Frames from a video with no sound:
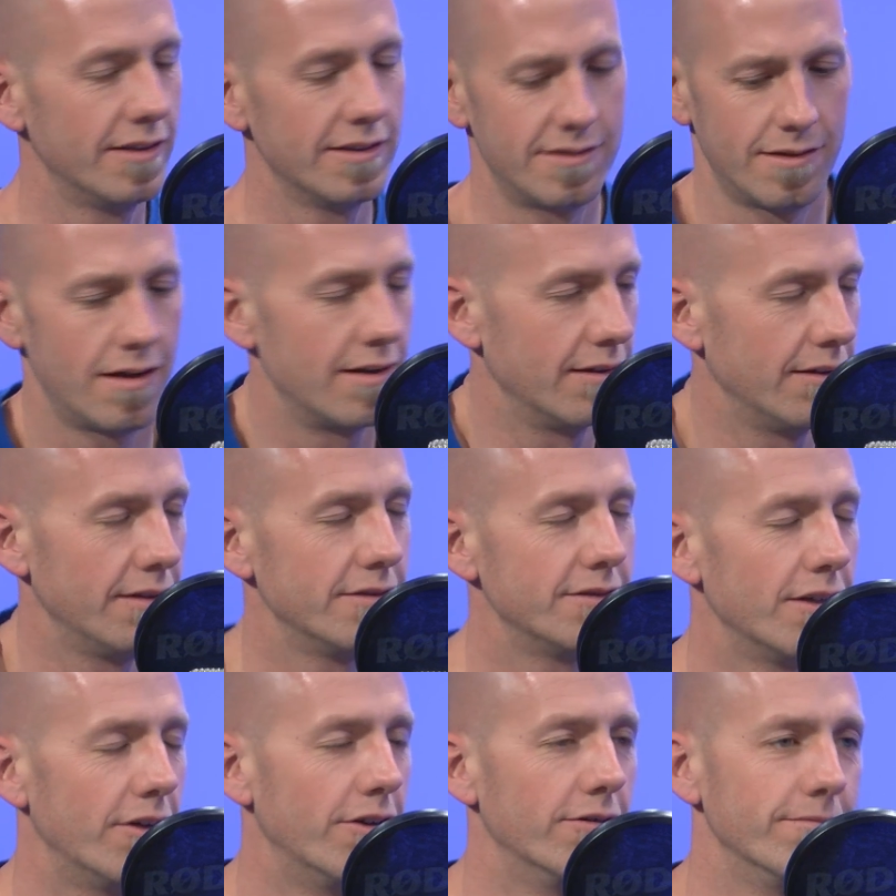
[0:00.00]
It's
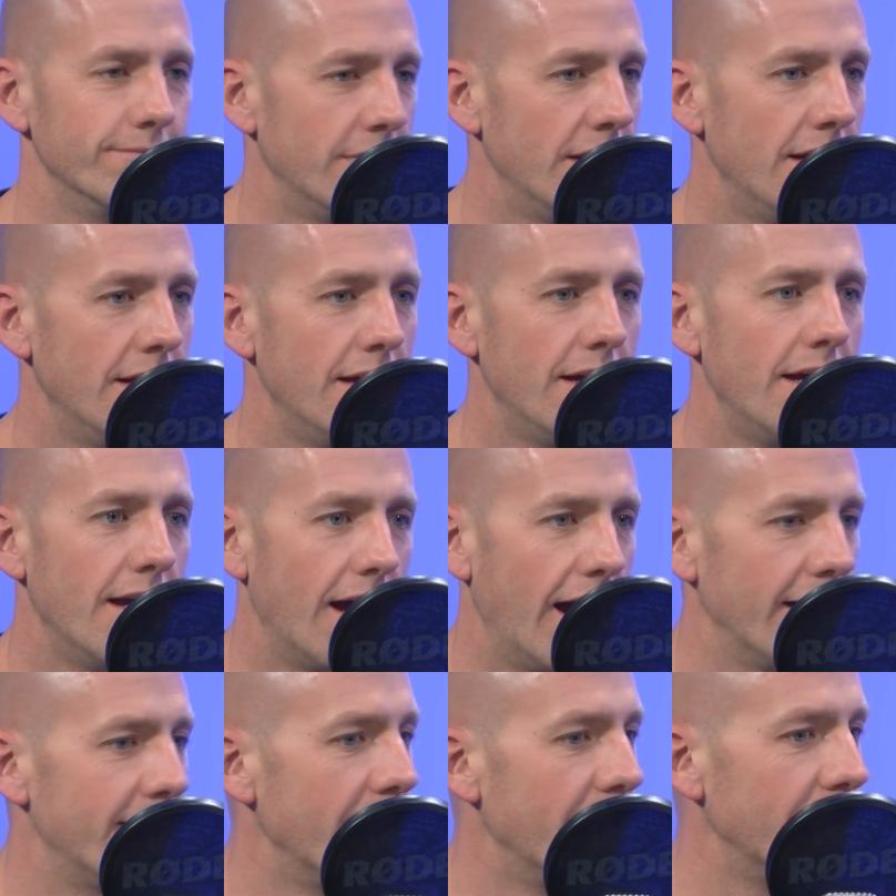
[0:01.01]
so.
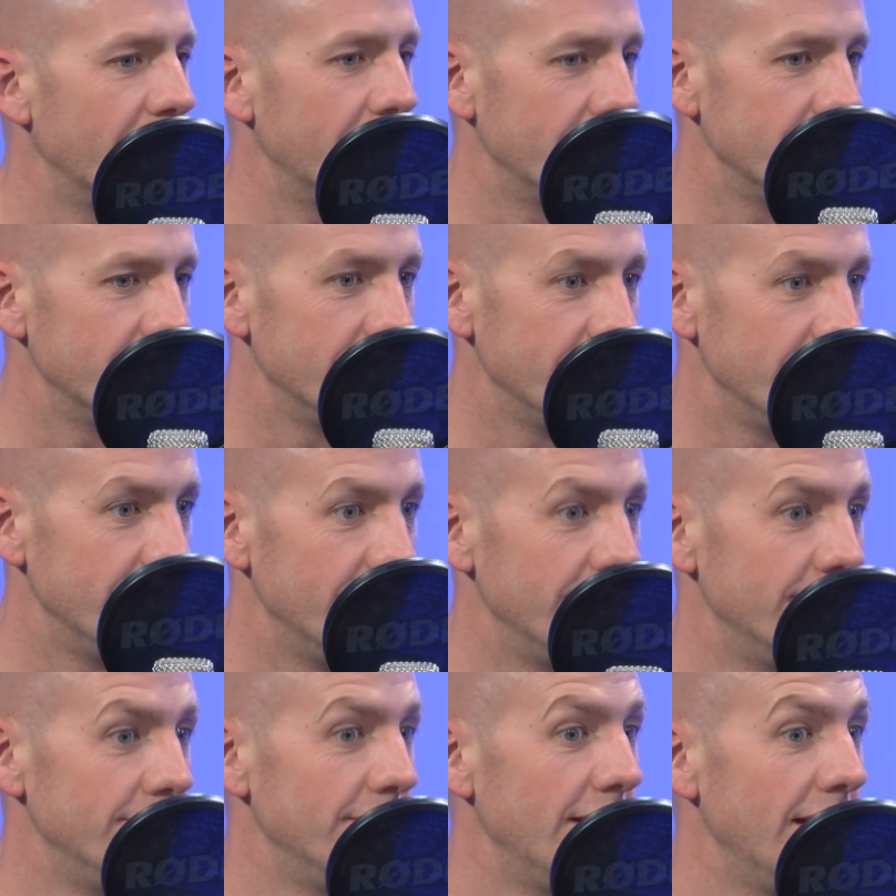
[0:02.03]
I think
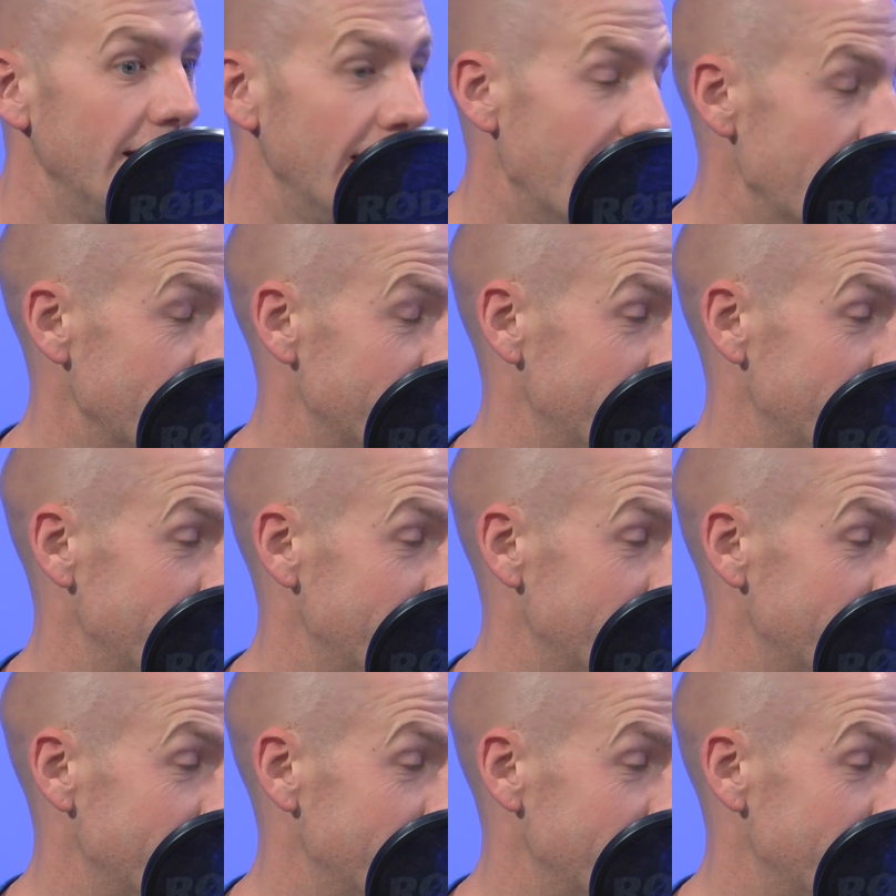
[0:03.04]
yes,